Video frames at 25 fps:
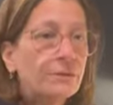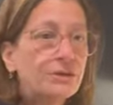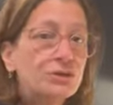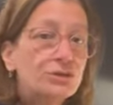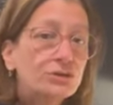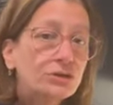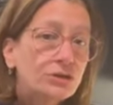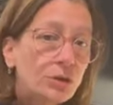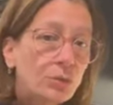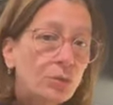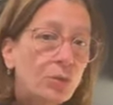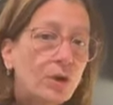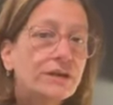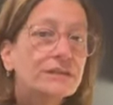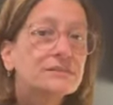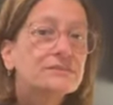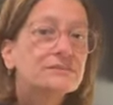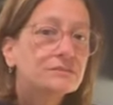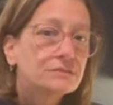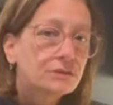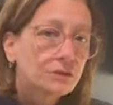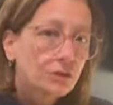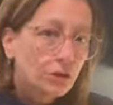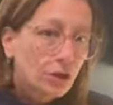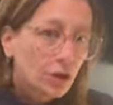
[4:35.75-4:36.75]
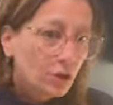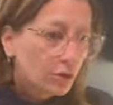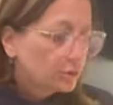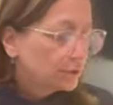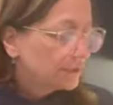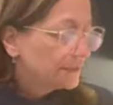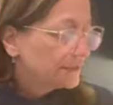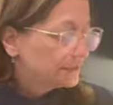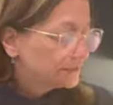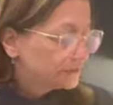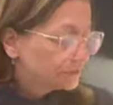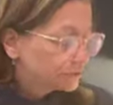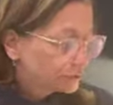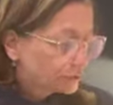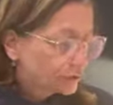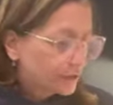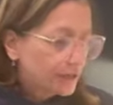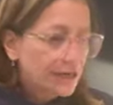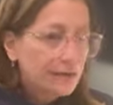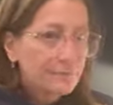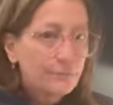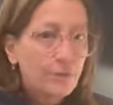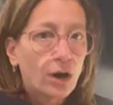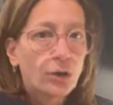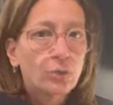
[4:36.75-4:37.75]
but you're going to want to slowly
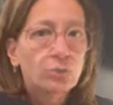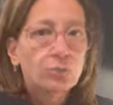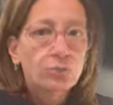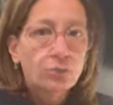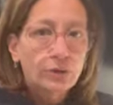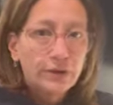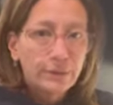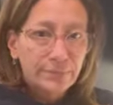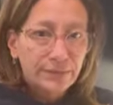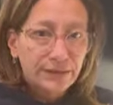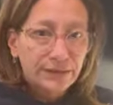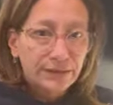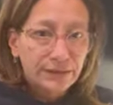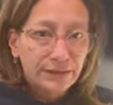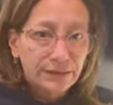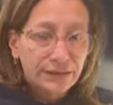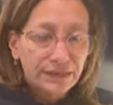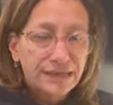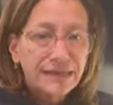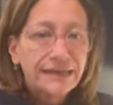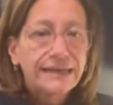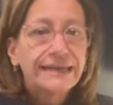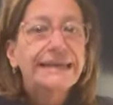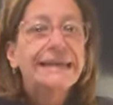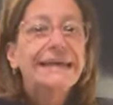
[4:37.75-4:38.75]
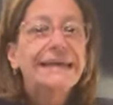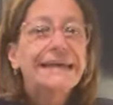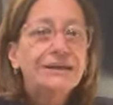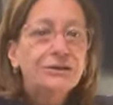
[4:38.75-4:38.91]
stream a ribbon